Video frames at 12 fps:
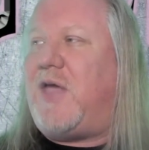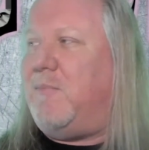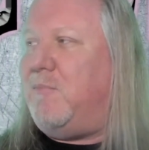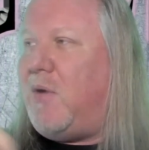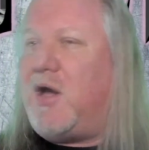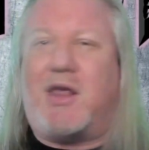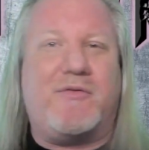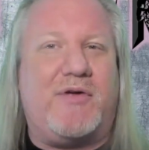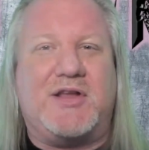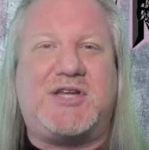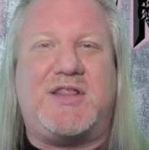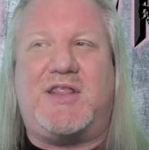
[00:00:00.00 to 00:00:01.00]
monkey
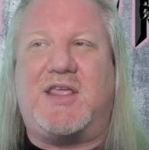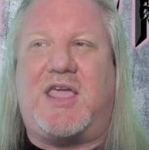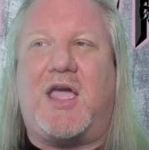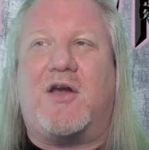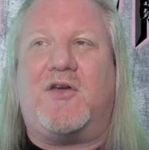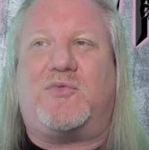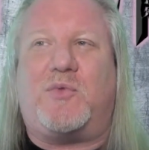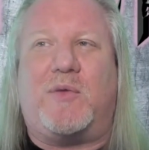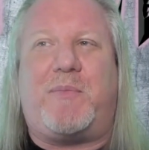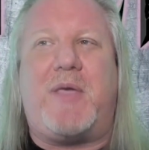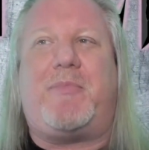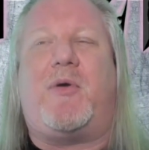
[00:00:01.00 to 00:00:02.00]
wrench into the gears where
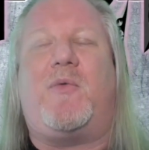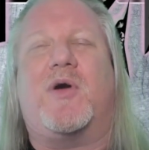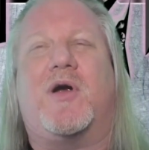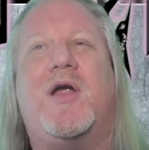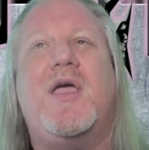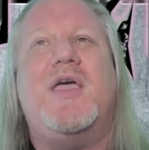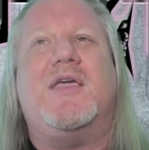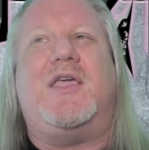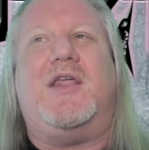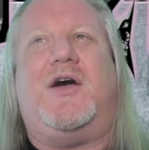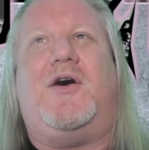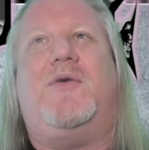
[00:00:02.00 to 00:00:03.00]
people were,
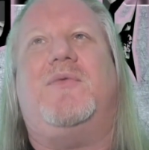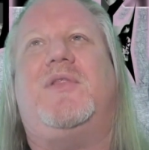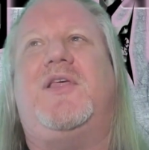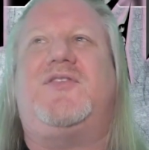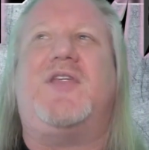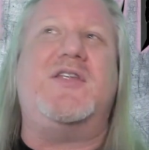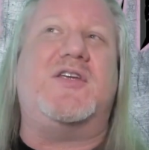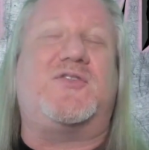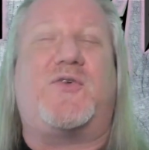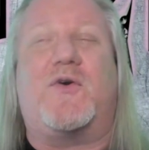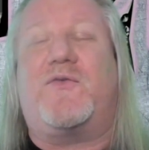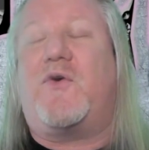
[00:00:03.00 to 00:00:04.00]
you know, listening to
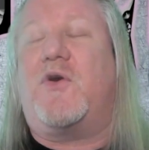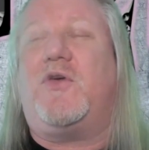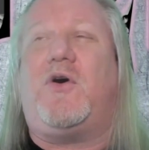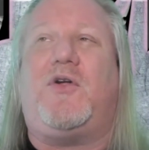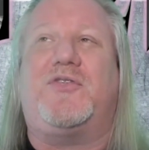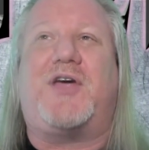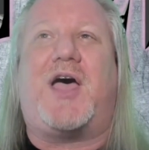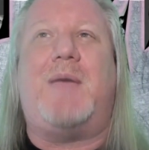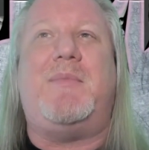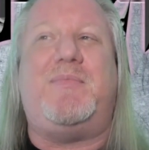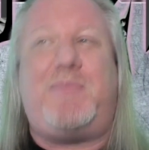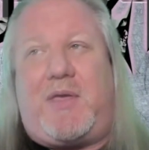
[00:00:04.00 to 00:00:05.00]
just 4/4 the whole
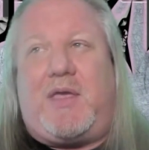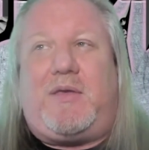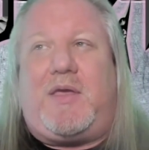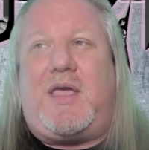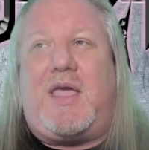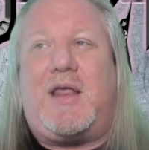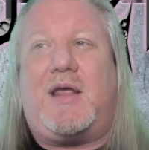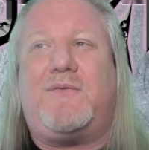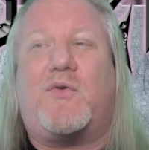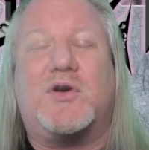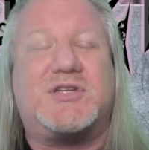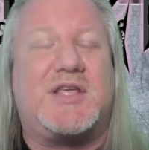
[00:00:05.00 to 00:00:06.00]
time, and
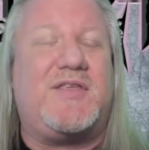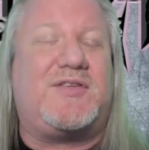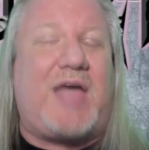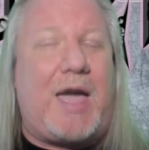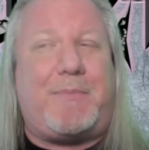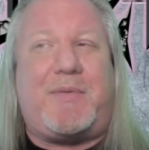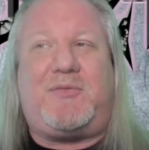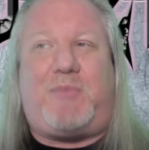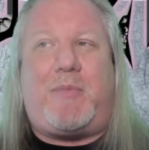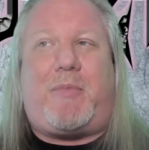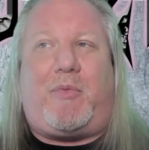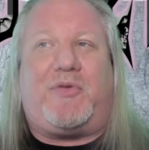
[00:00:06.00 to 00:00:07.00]
unfortunately this happens.
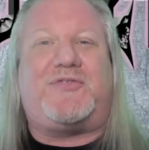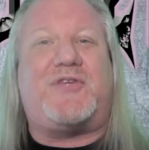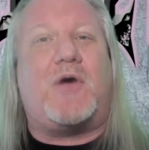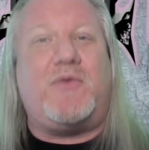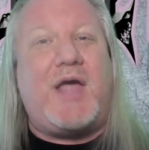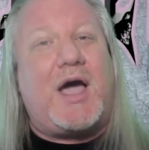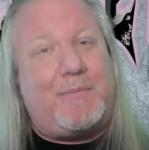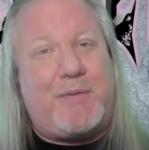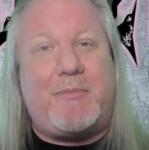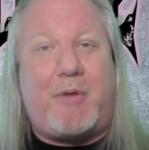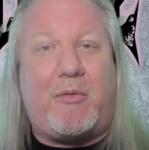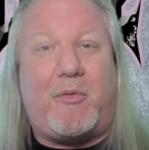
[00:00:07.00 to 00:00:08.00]
People will zone out.
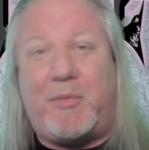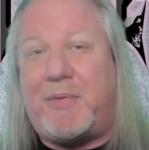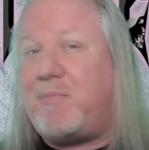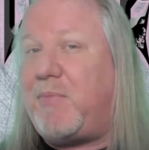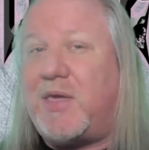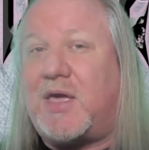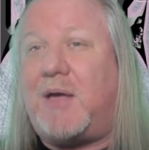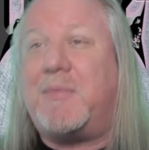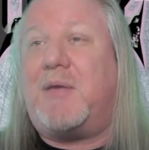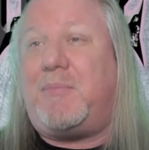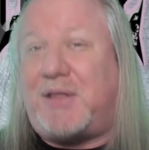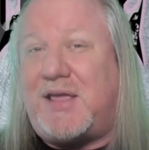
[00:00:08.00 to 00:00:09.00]
People will become
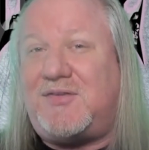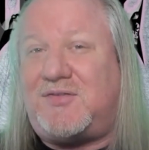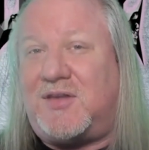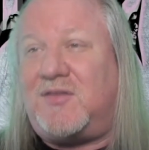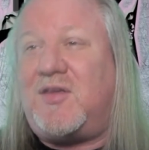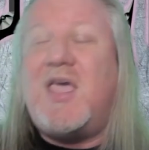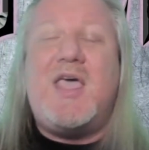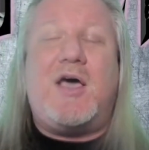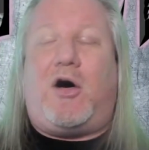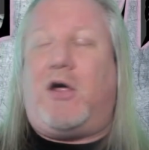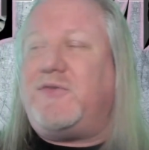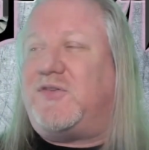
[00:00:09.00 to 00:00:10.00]
complacent.
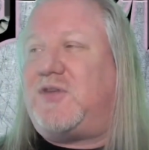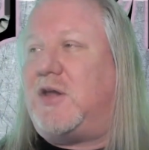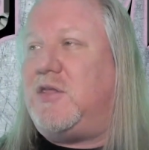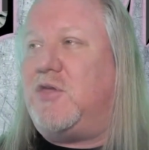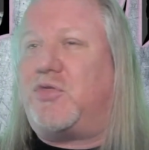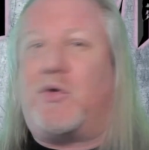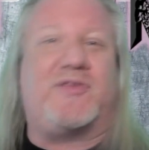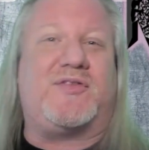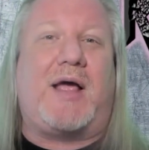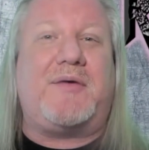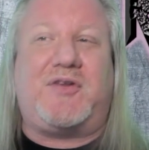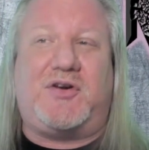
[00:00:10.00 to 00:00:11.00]
All of a sudden you throw a
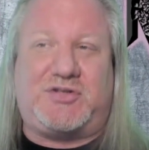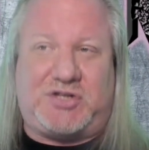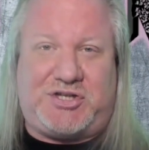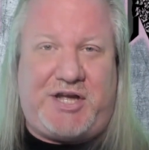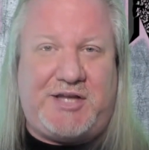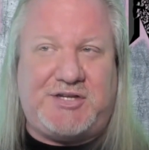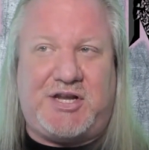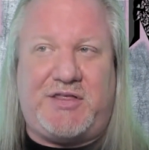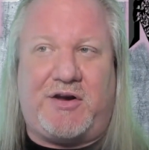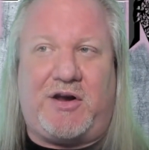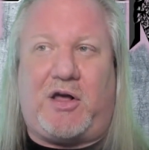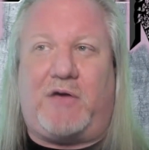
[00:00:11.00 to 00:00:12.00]
time signature change in
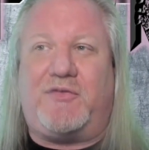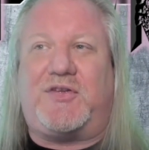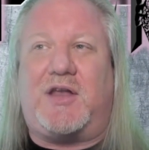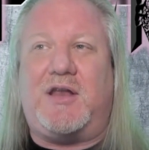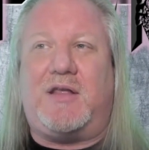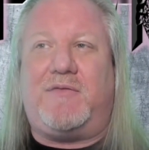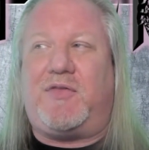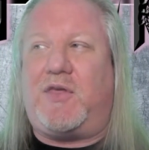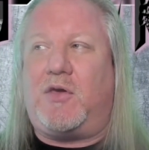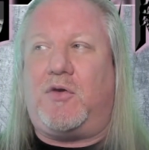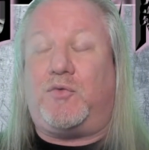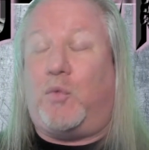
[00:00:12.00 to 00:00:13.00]
there, and all of a sudden
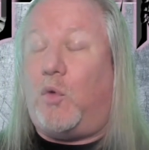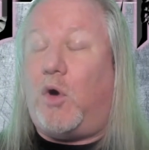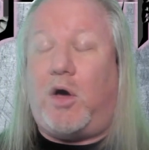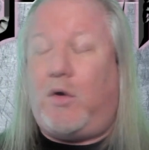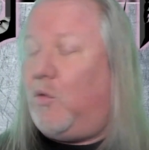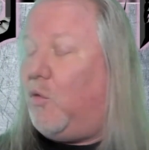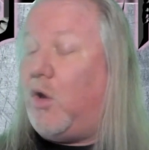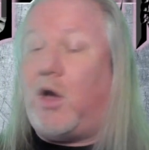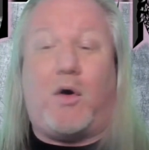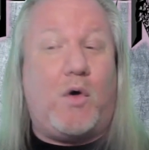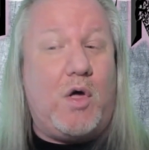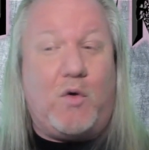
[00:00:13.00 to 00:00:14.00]
everything goes whoa,
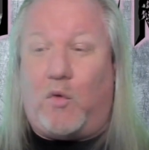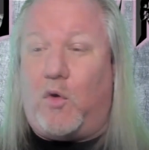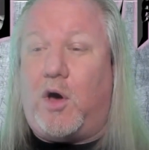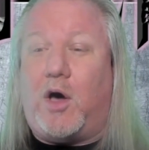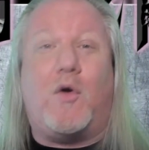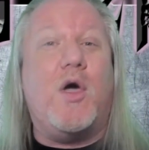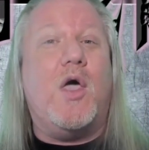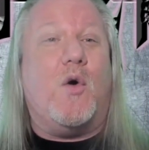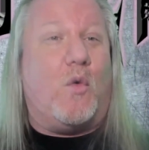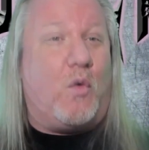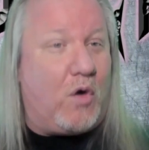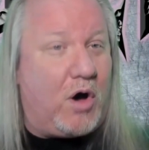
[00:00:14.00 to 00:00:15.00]
whoa, whoa,
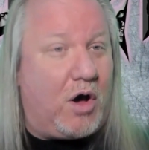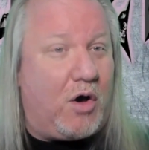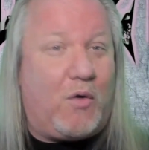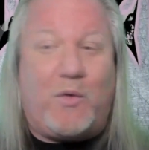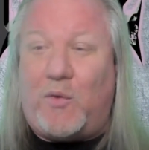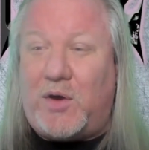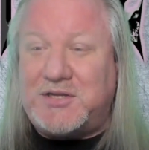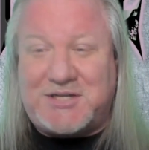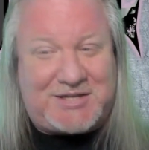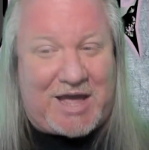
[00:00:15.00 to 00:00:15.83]
whoa. What just